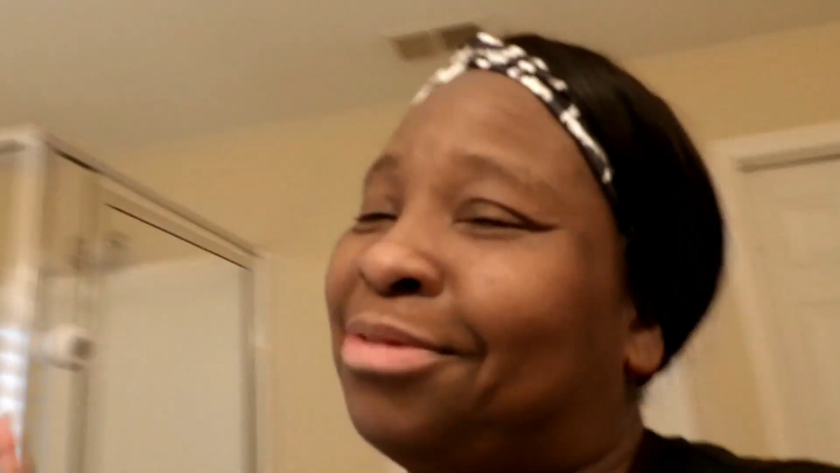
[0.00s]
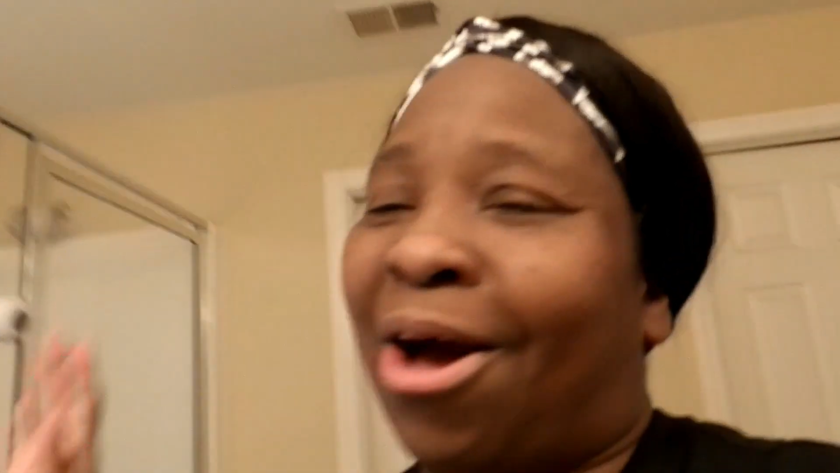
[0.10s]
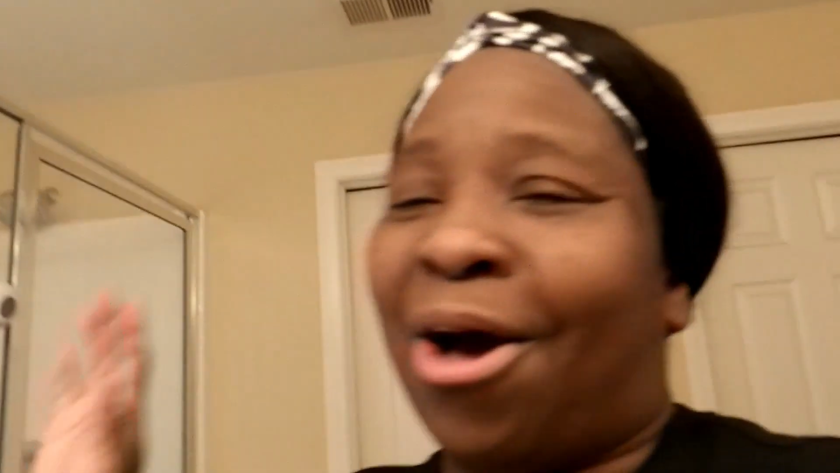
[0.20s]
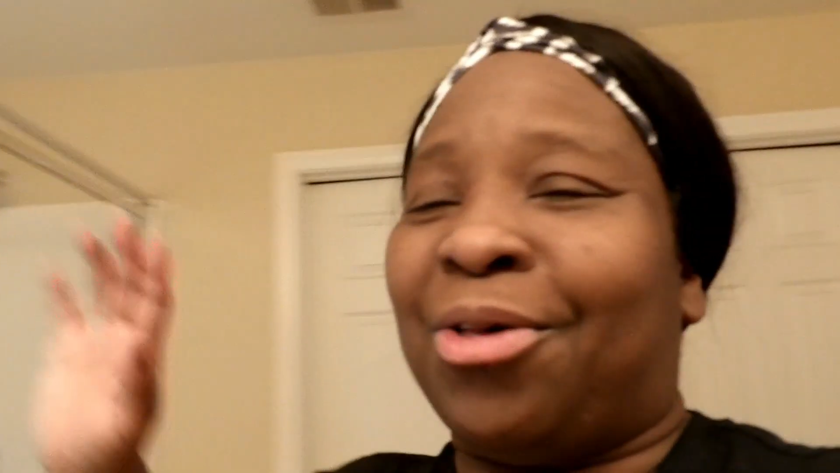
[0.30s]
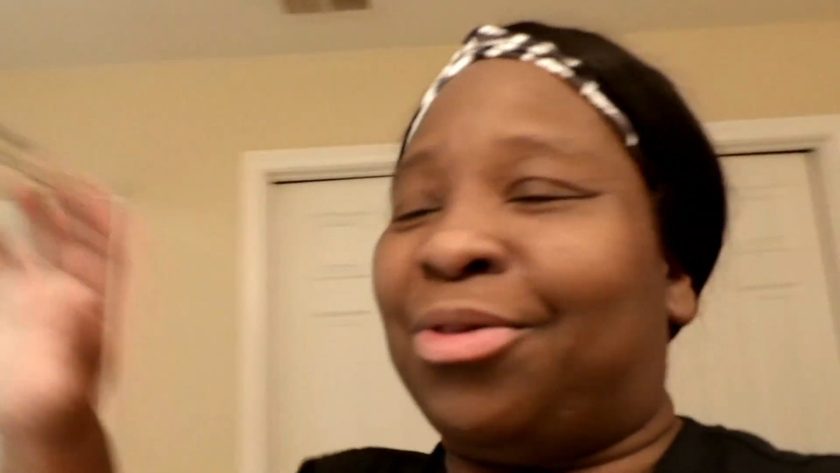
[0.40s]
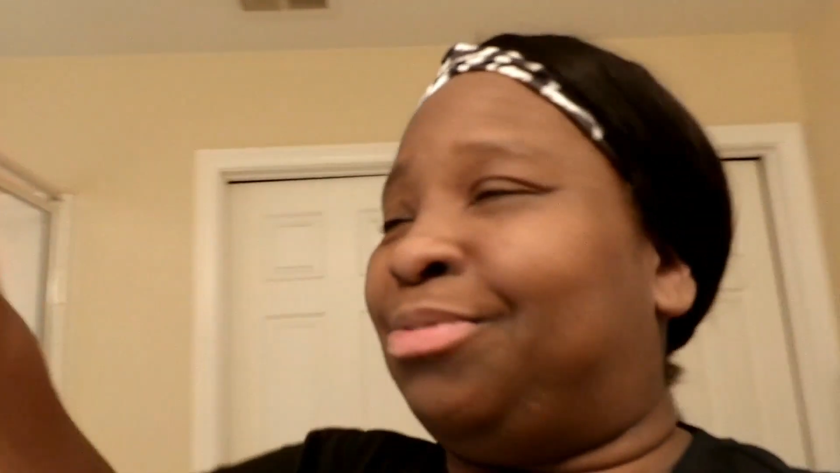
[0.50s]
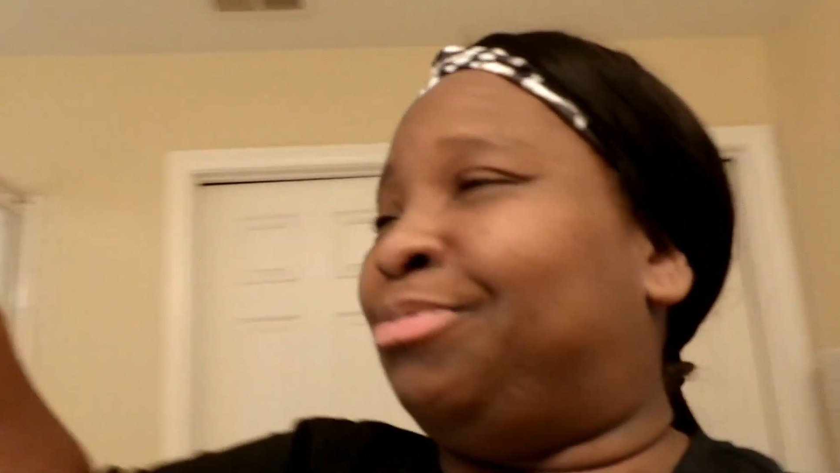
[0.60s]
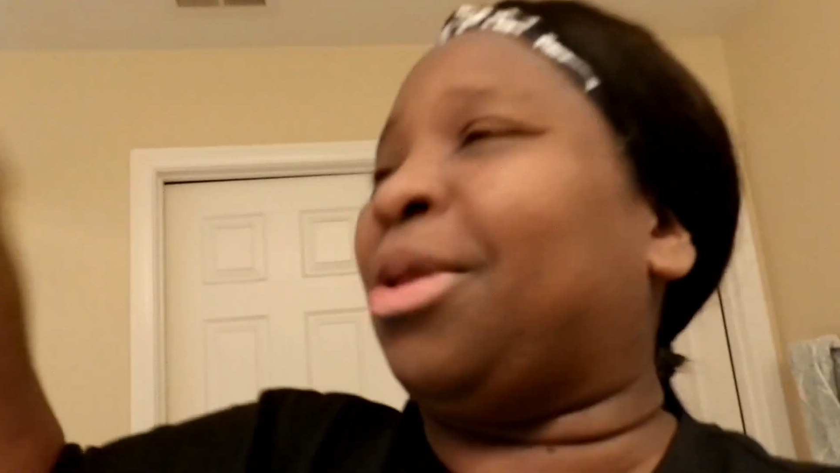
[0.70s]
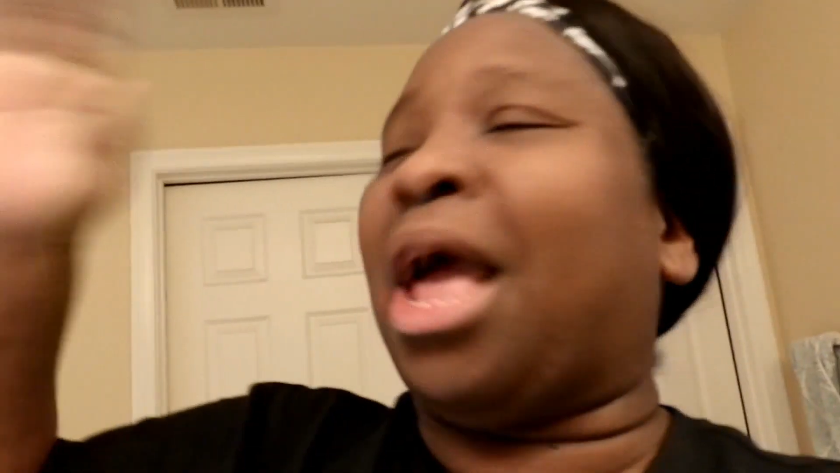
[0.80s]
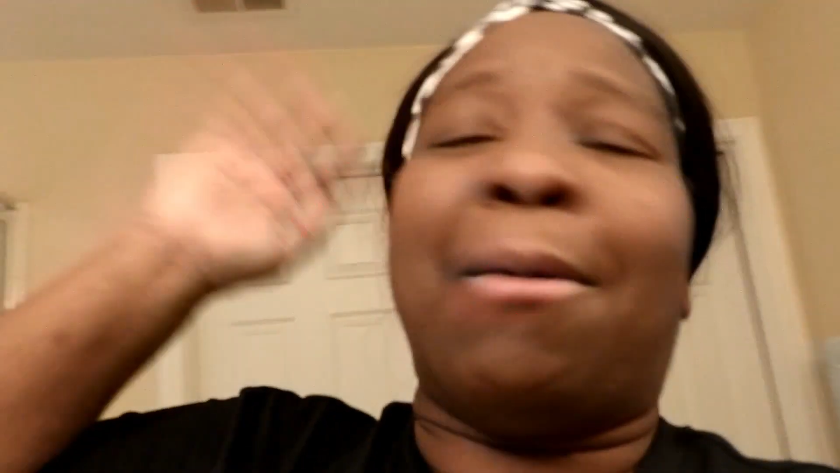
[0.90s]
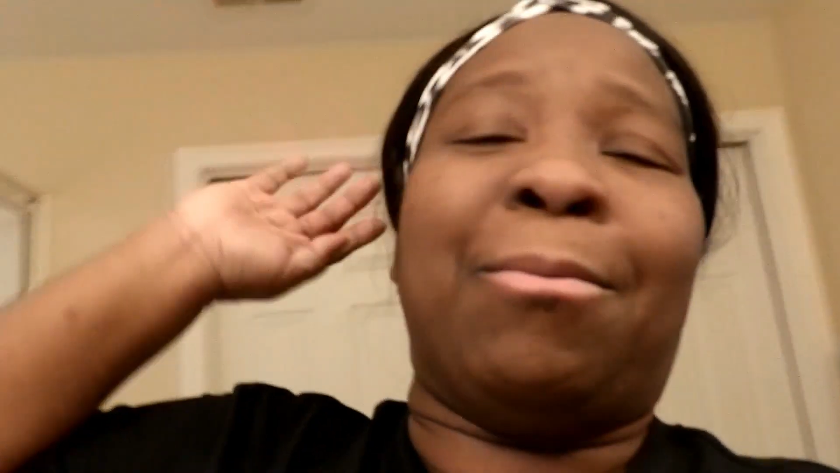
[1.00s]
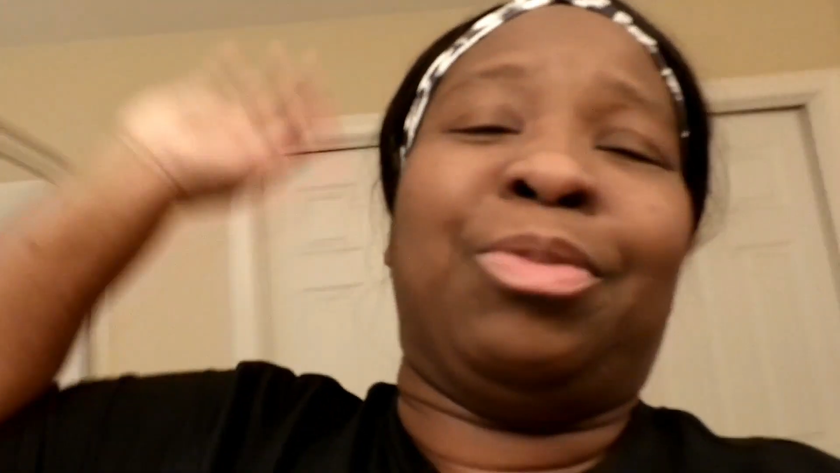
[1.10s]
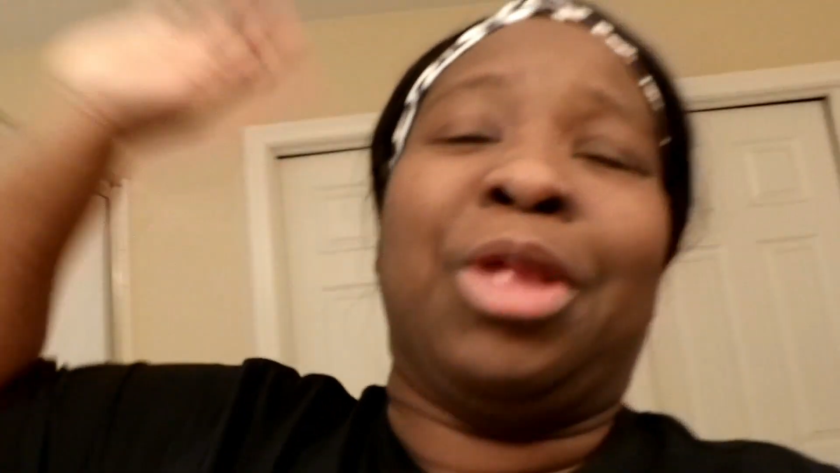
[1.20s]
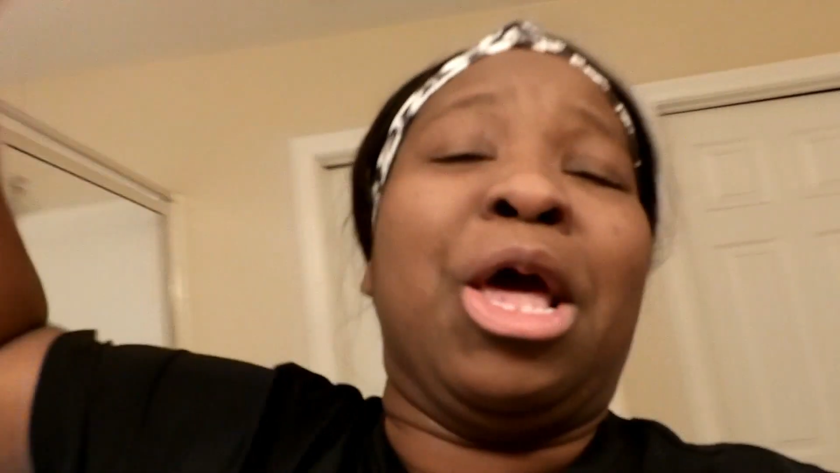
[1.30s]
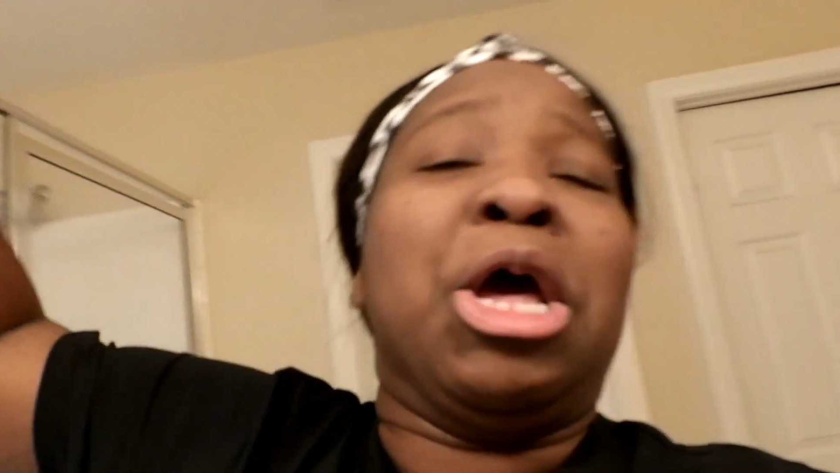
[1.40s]
um,
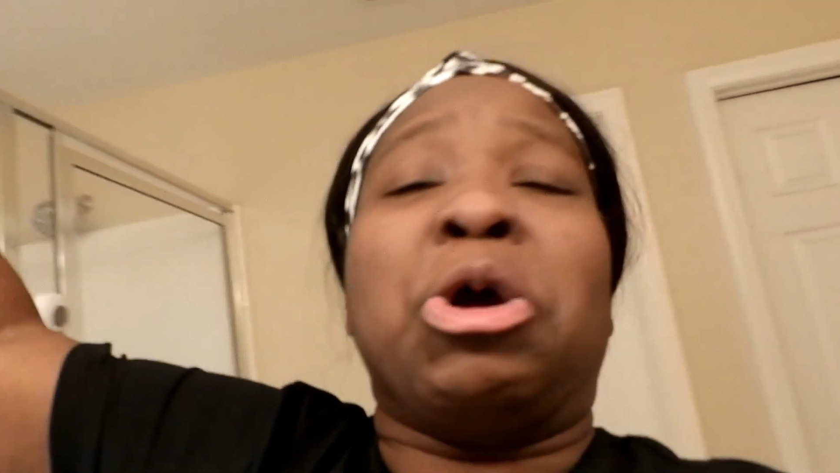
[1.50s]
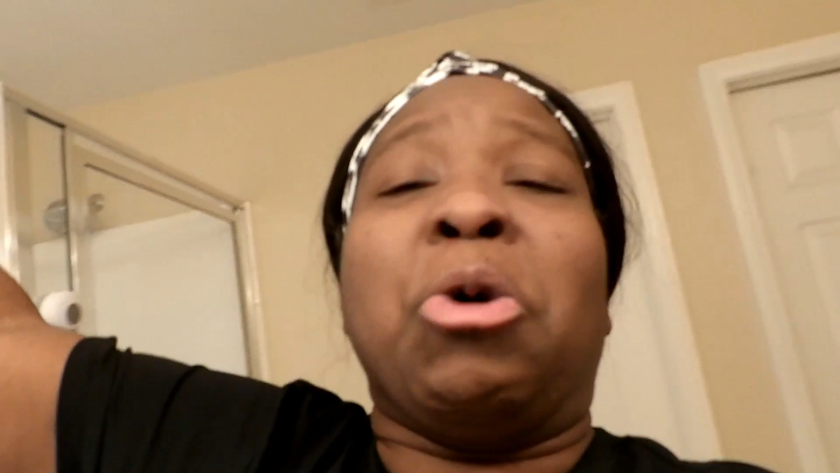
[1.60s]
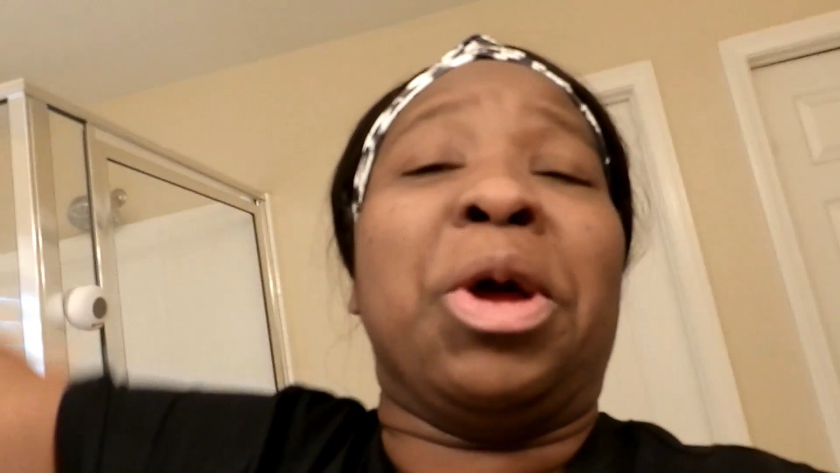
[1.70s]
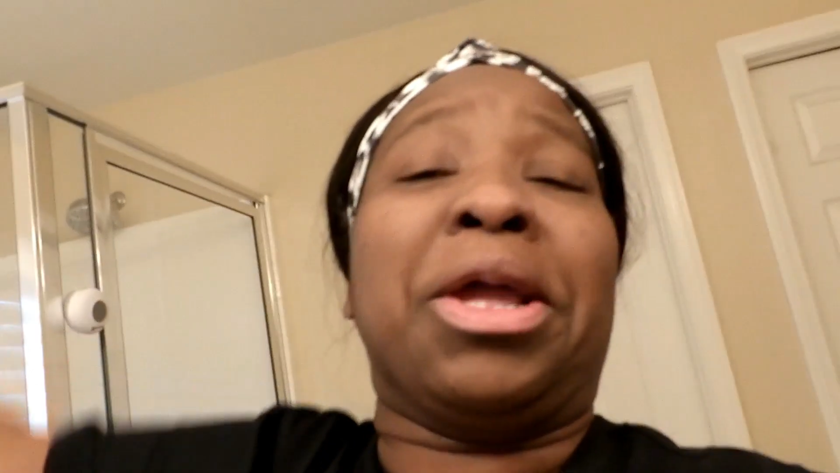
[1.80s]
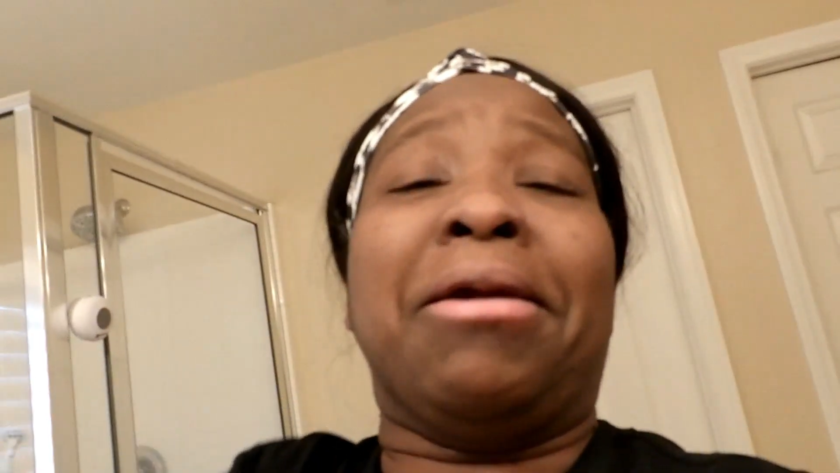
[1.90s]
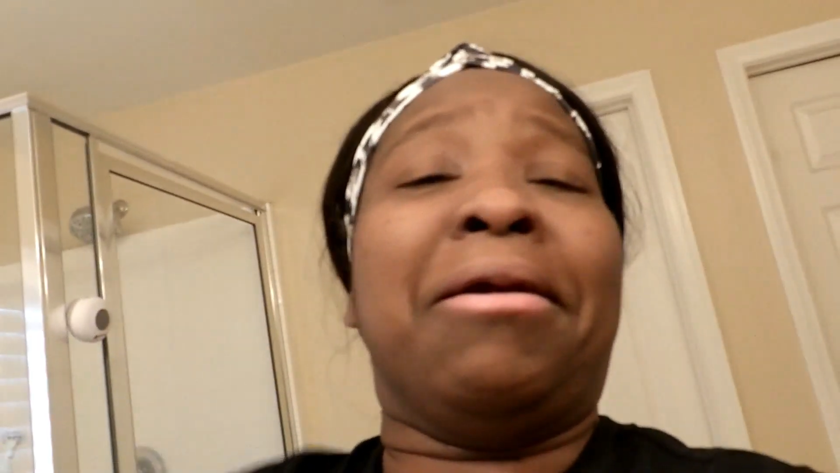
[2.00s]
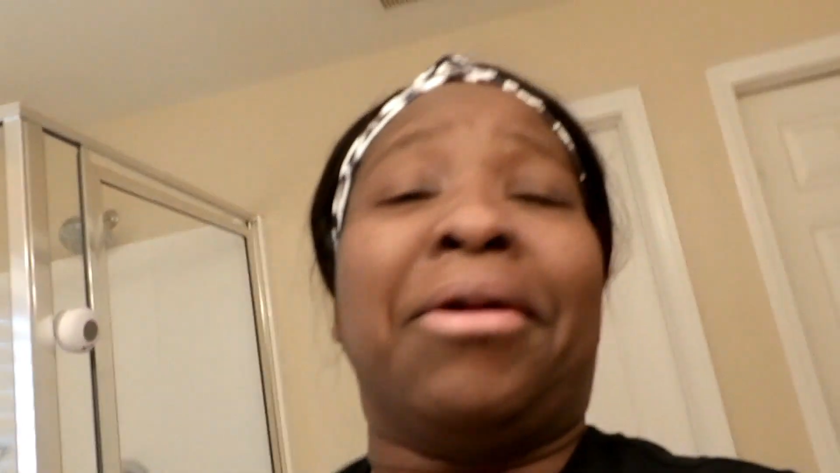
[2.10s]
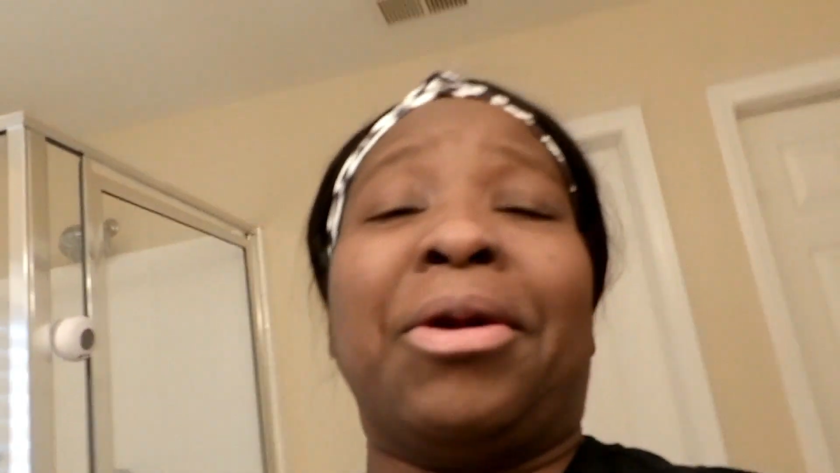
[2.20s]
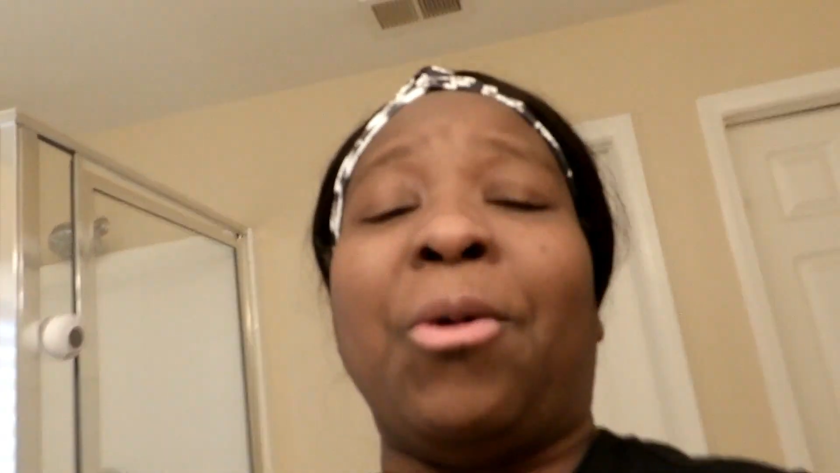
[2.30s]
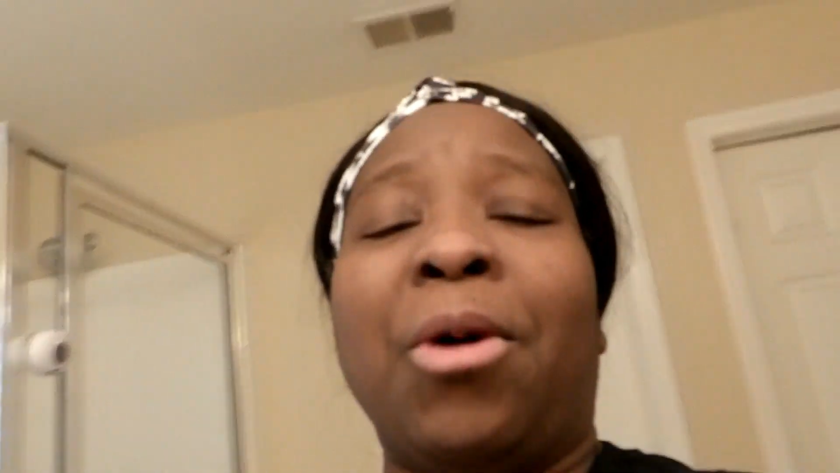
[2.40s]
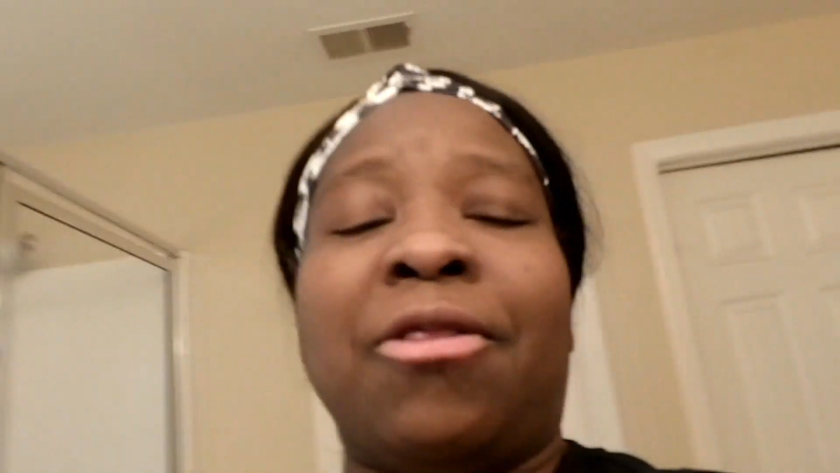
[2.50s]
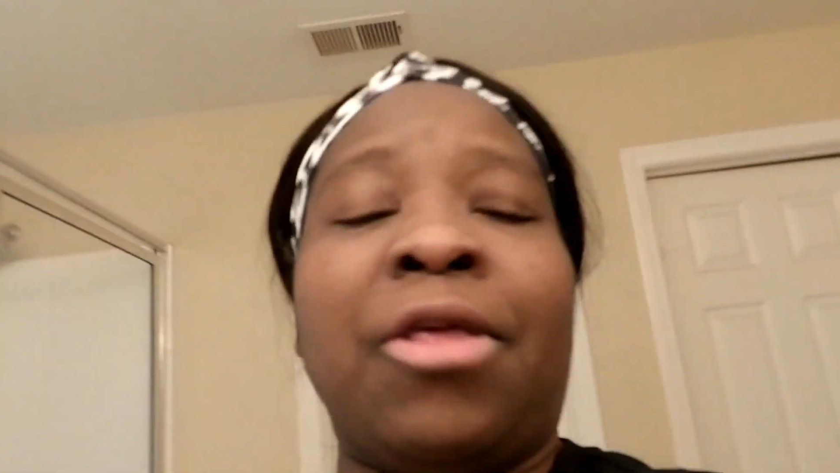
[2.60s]
I'm going here and going